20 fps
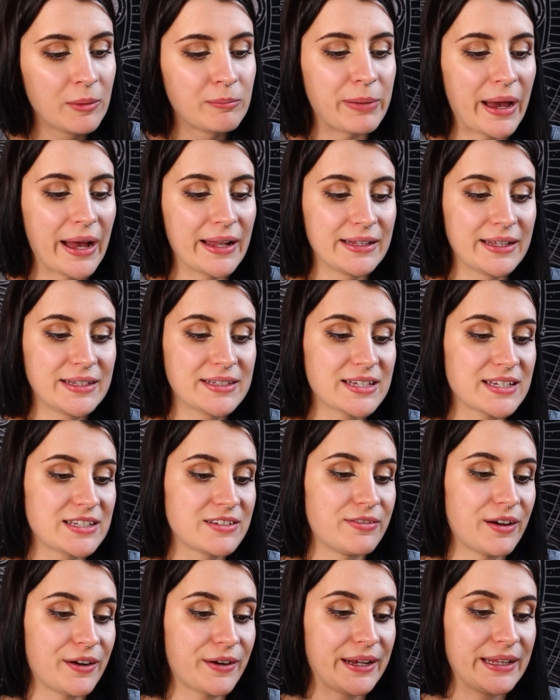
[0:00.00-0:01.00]
Balance
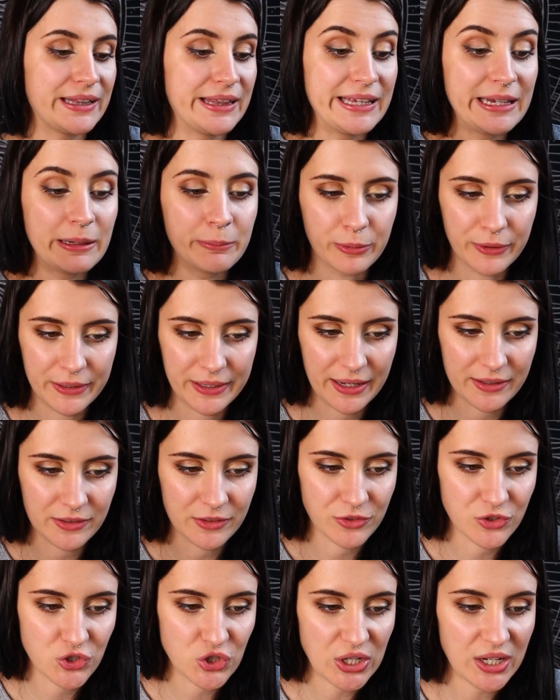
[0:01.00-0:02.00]
is very Libran
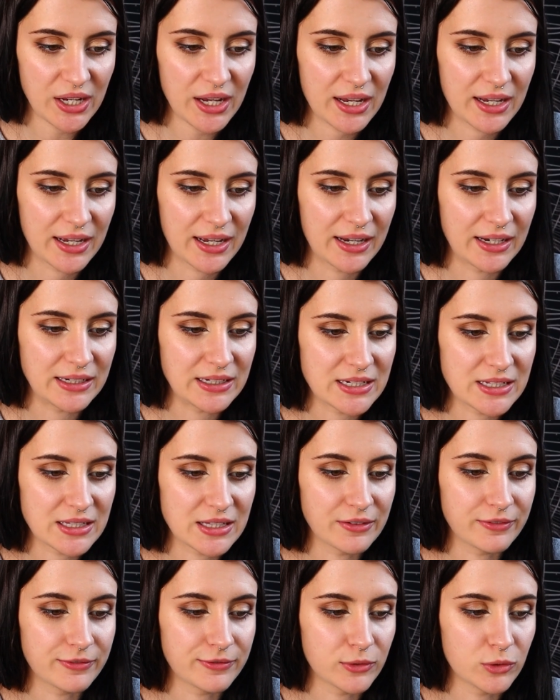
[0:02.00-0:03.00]
energy, and
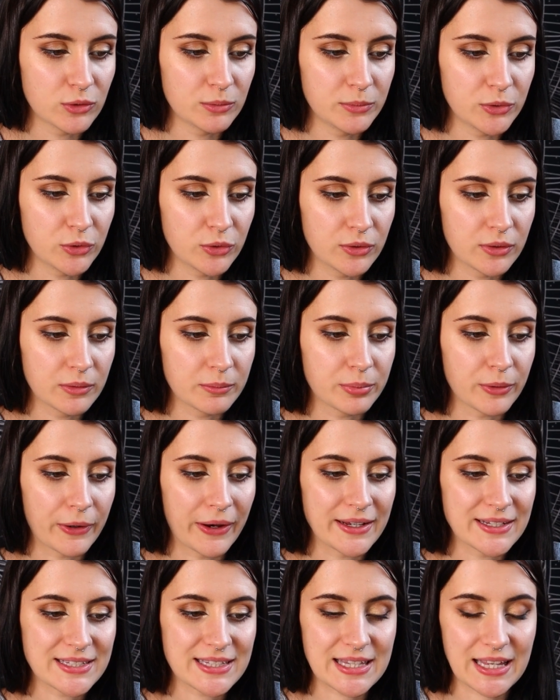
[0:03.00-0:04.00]
the full moon
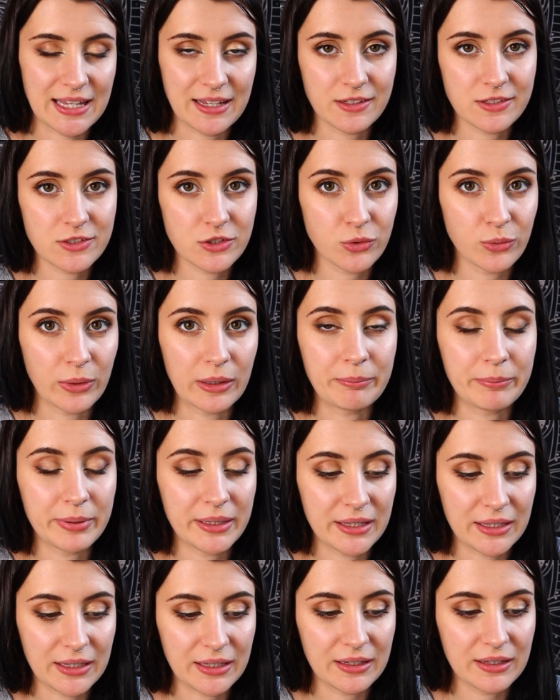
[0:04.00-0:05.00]
brings things to a
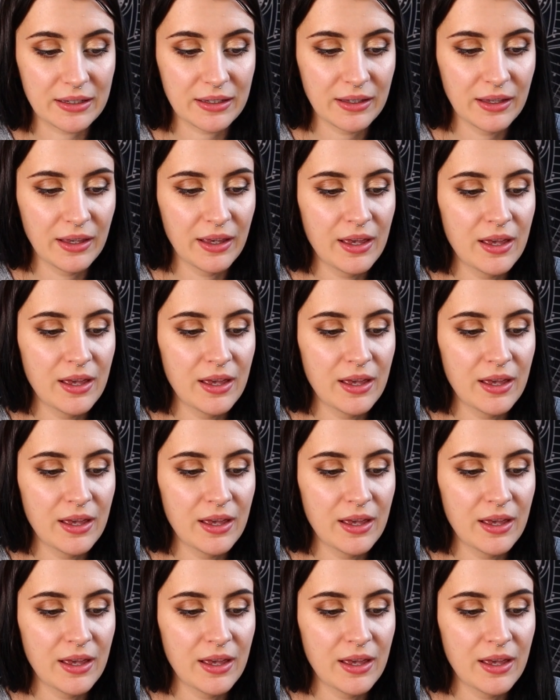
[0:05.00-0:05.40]
peak.